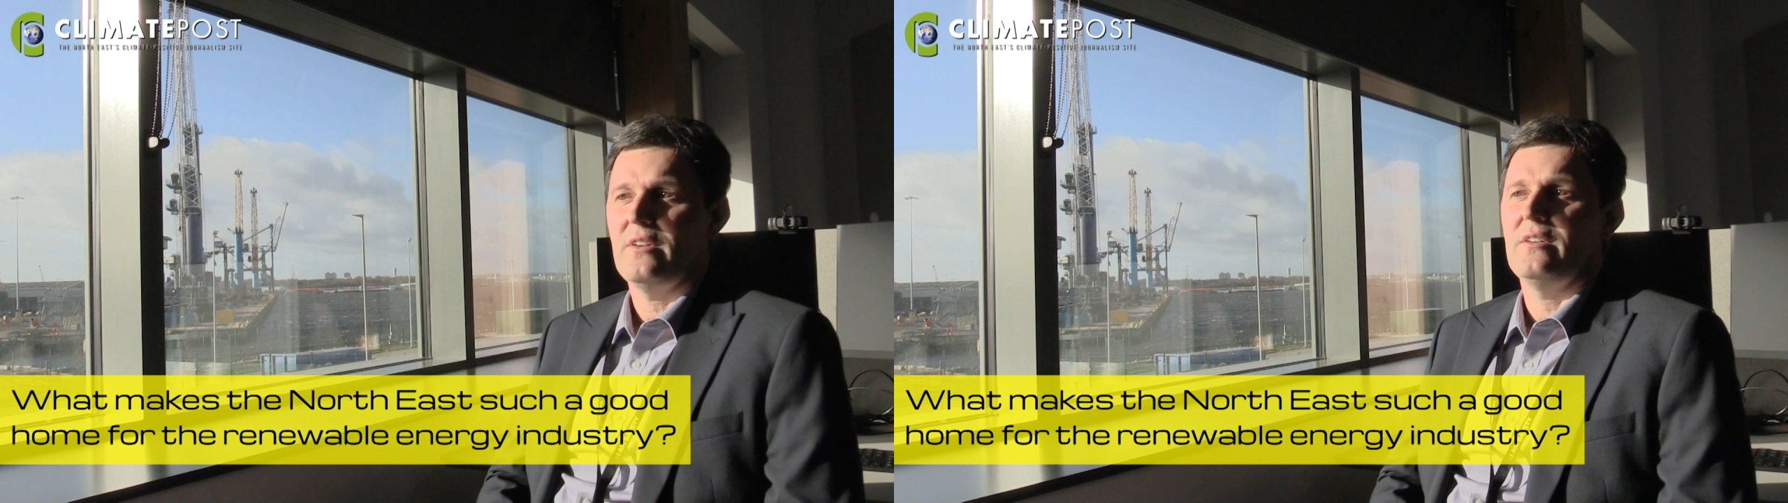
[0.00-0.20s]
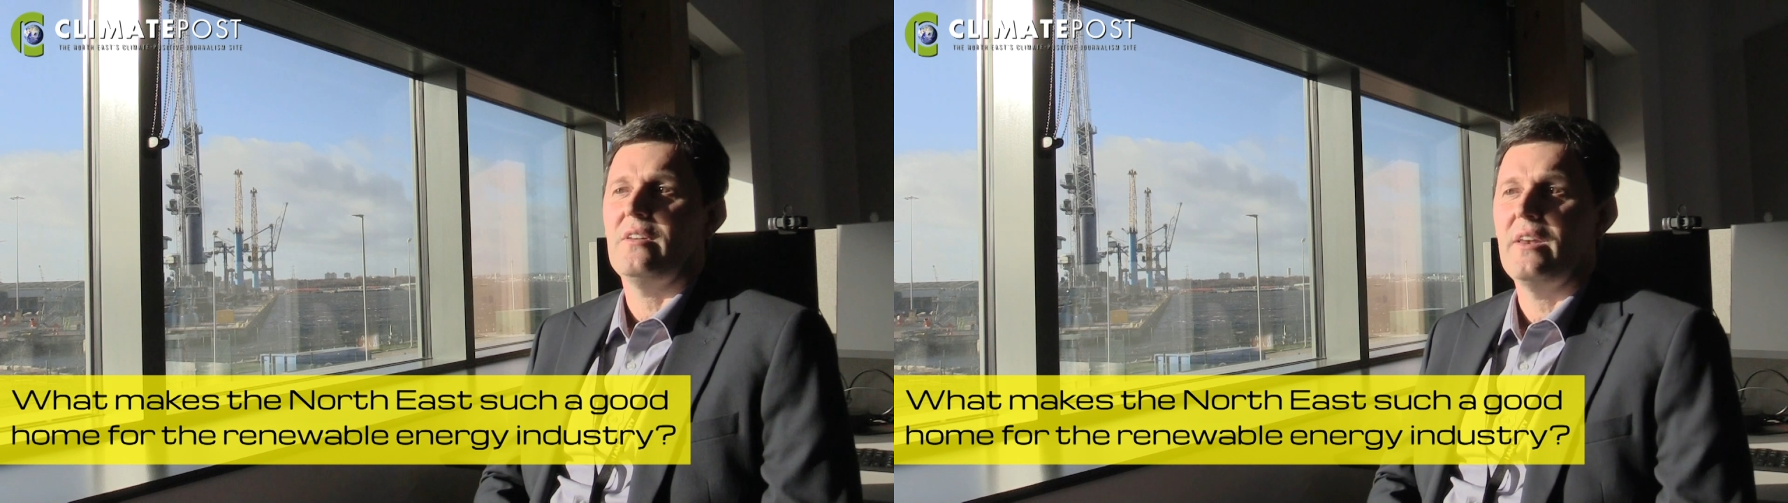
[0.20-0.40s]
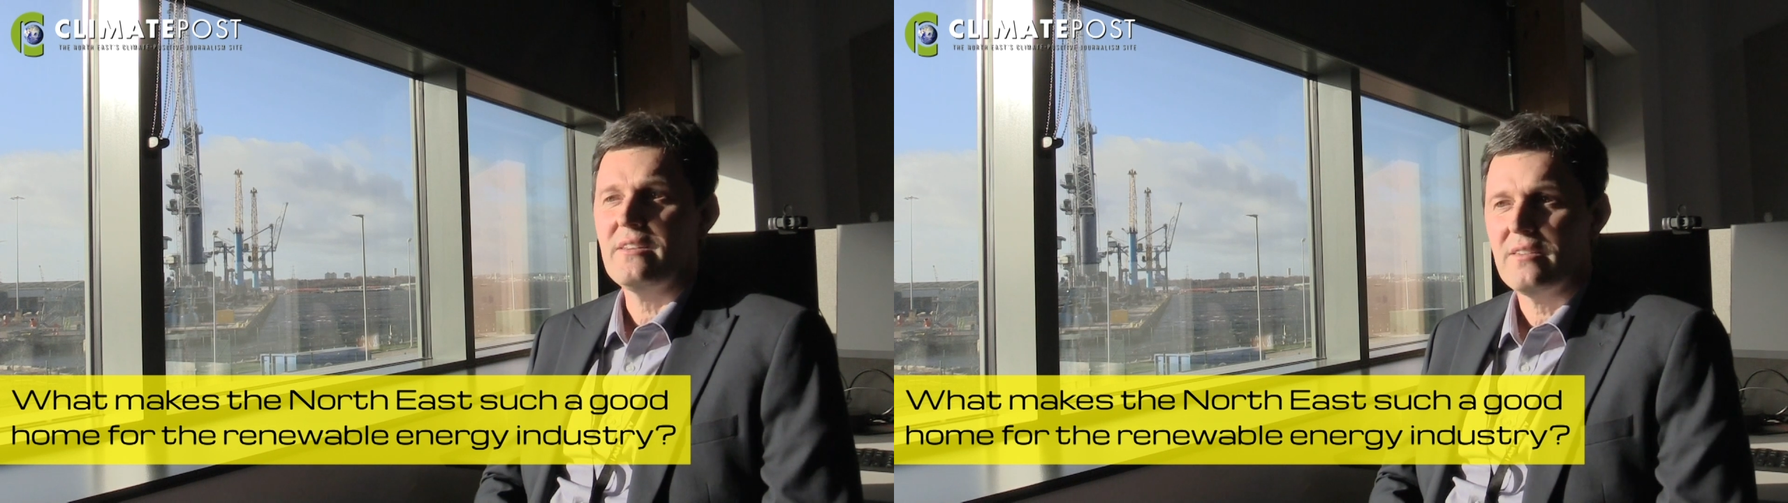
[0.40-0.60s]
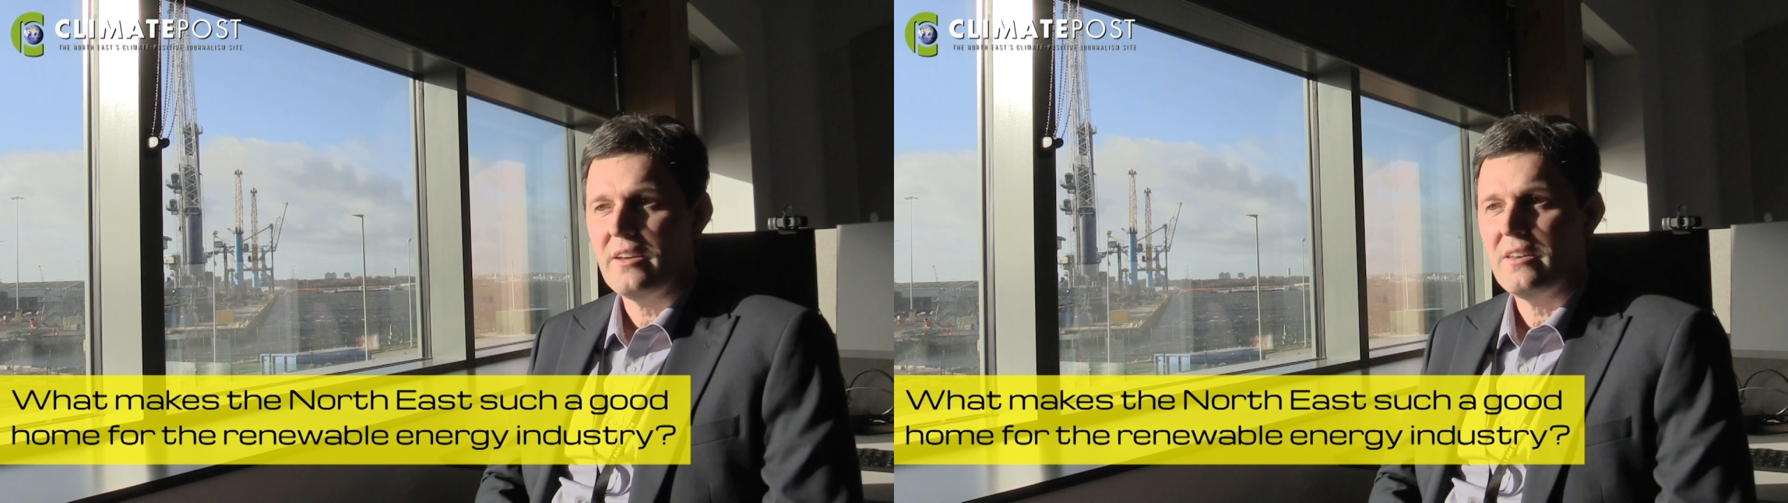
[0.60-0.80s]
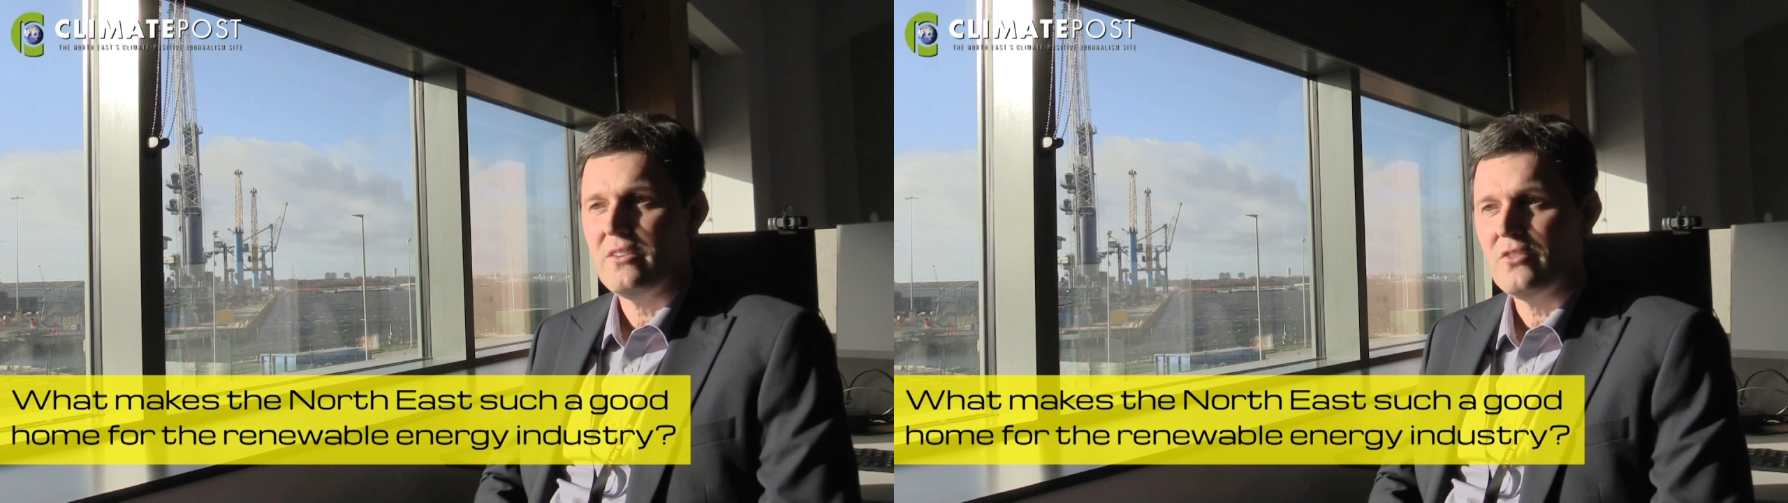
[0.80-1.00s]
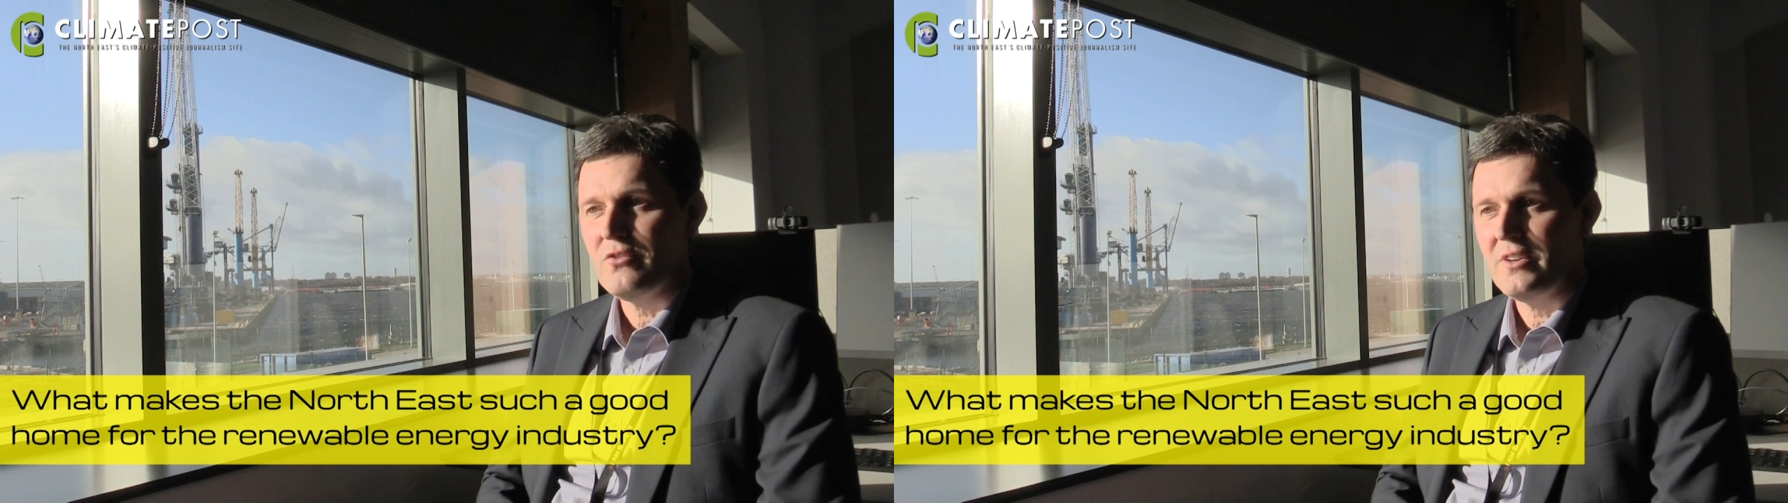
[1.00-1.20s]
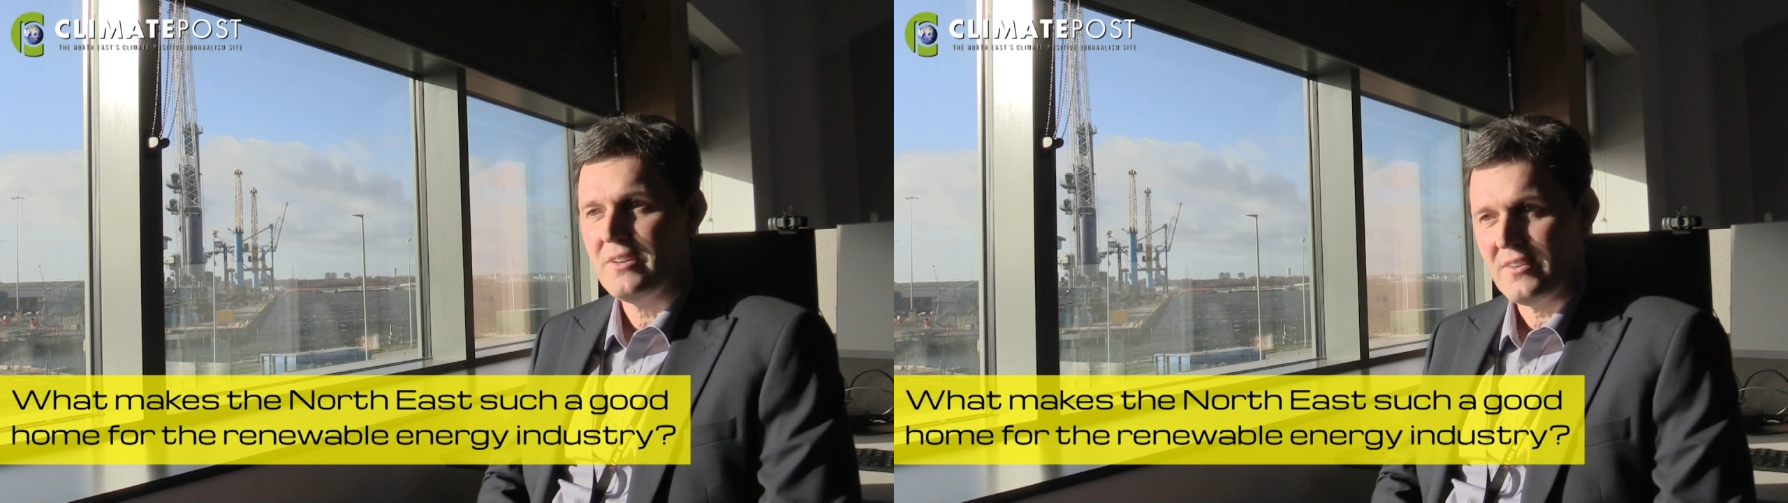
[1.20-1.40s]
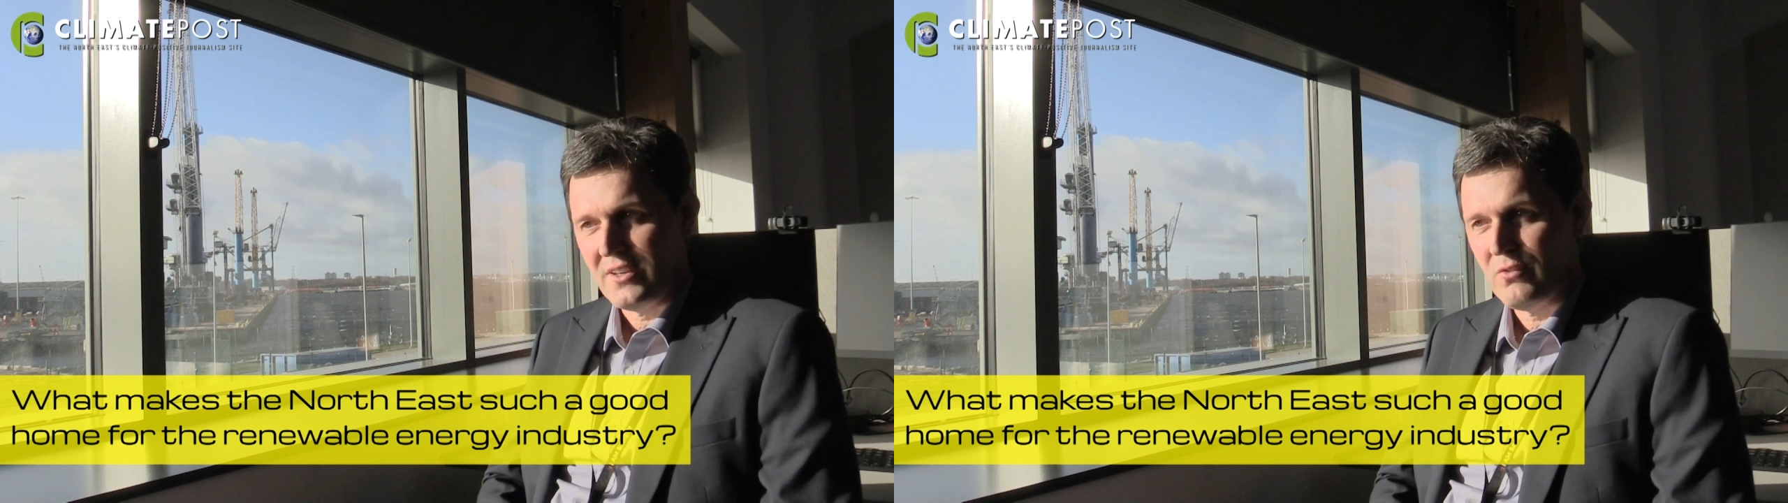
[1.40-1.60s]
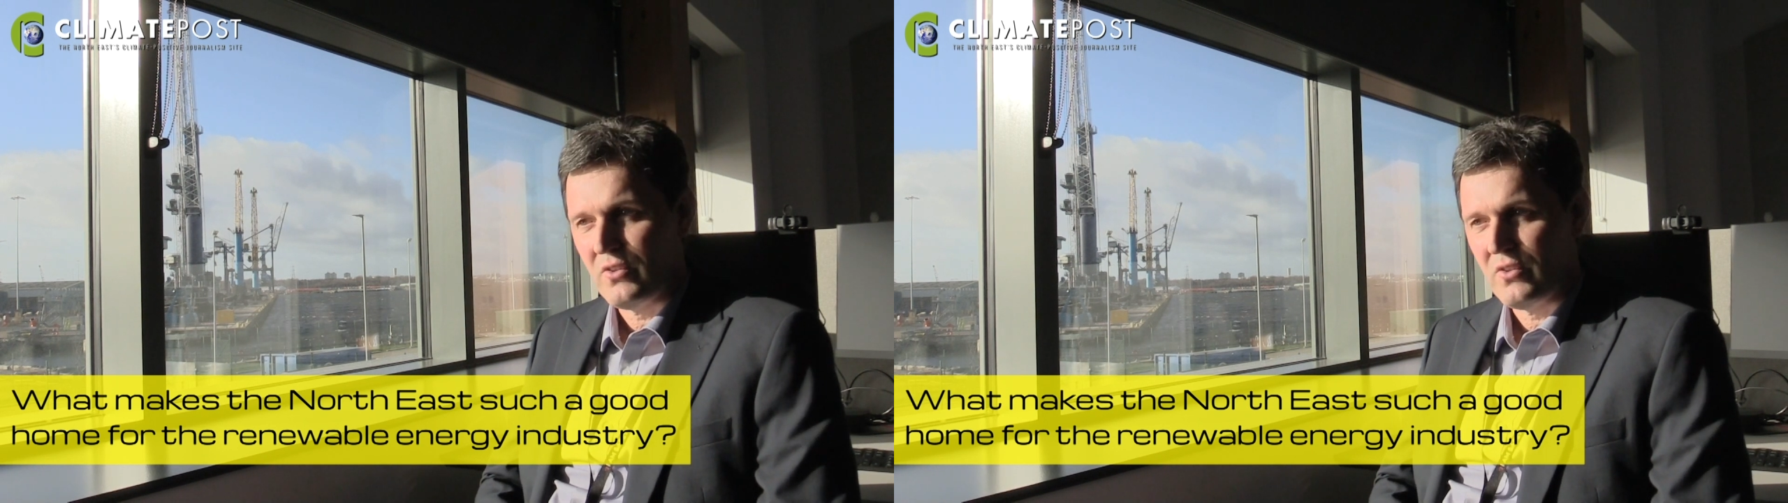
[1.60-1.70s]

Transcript: it's an exciting industry and it's here